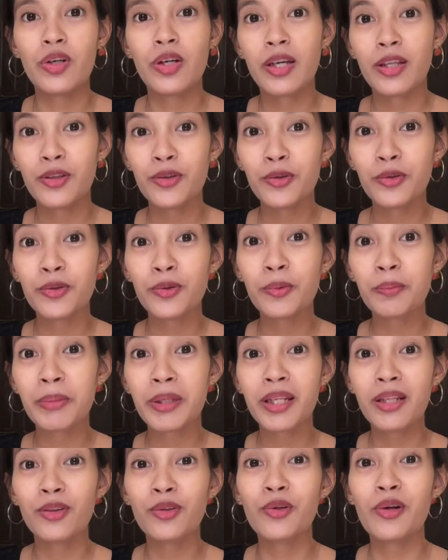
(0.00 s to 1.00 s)
And yun yung
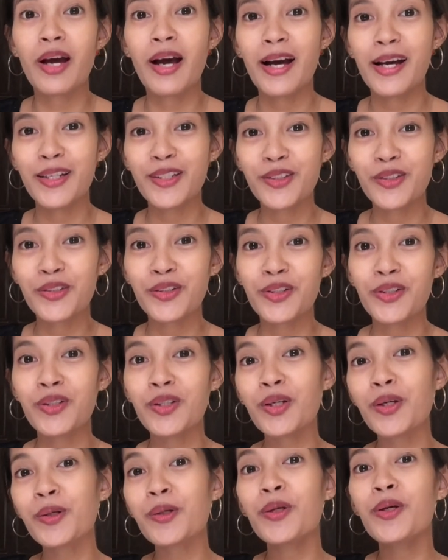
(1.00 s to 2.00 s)
pininturahan ko.
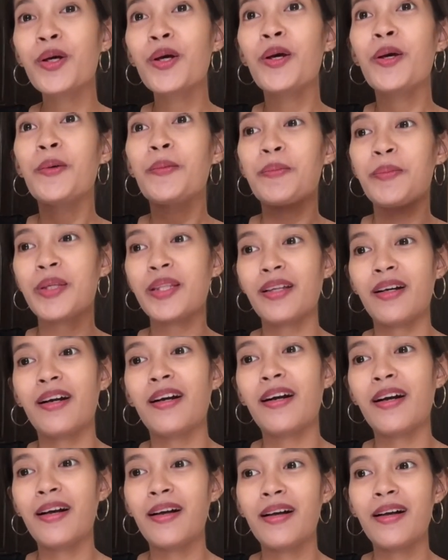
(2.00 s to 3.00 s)
Yun ang
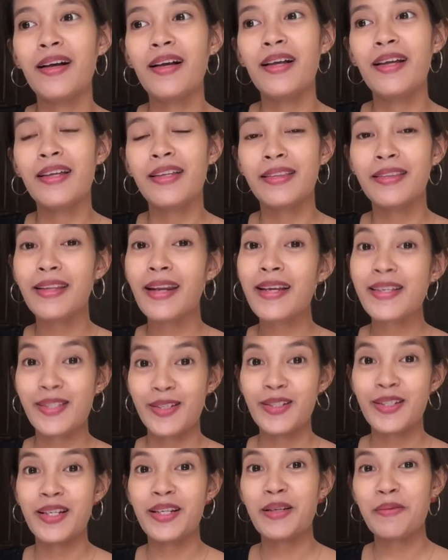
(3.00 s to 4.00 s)

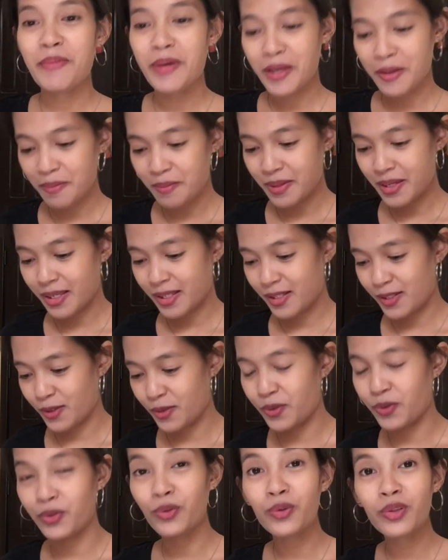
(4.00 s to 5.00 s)
pinaka-dresser na ni baby.
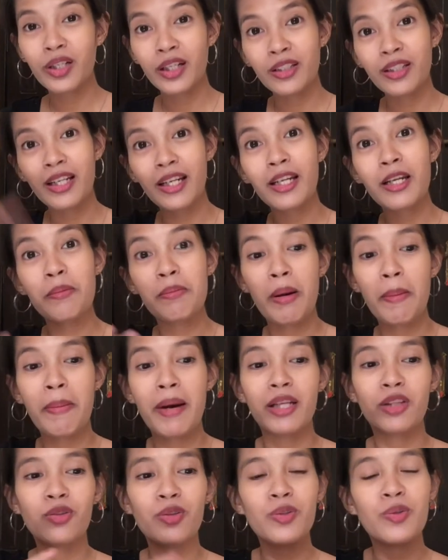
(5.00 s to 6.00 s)
So, dun ka na rin
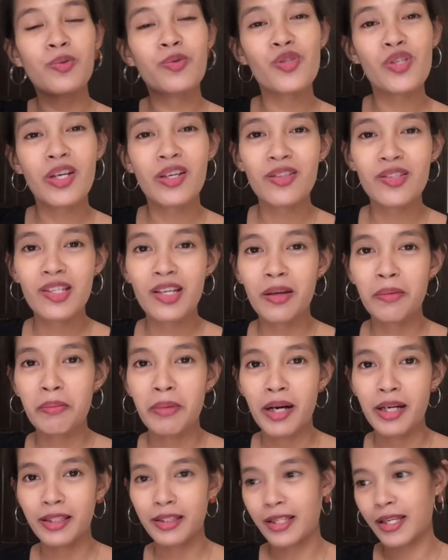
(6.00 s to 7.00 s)
ipapatong yung changing
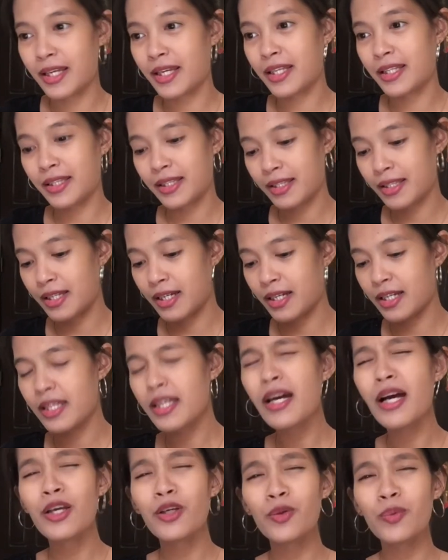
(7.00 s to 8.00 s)
mat. And
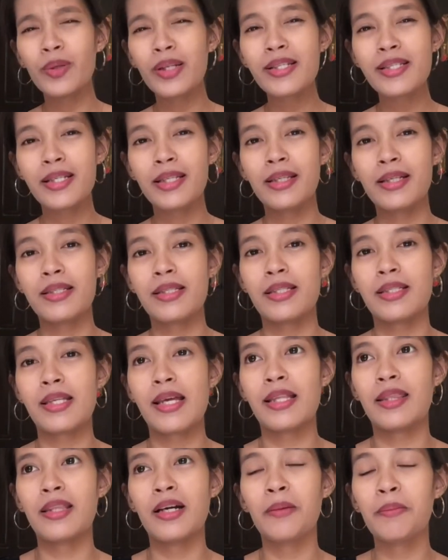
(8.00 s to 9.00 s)
yeah, you will see the
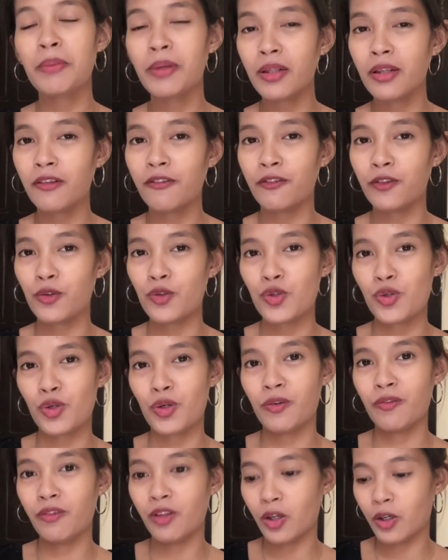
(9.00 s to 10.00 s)
setup in the
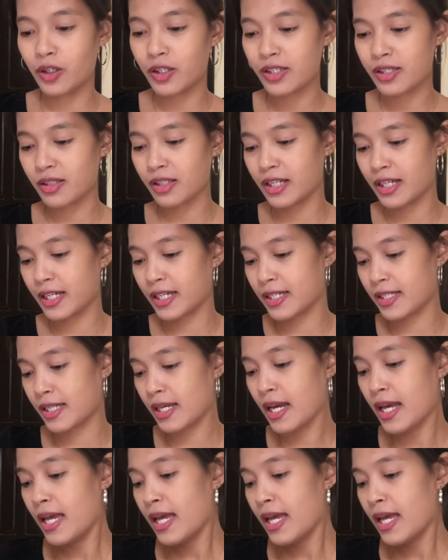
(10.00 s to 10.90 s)
future vlogs, guys.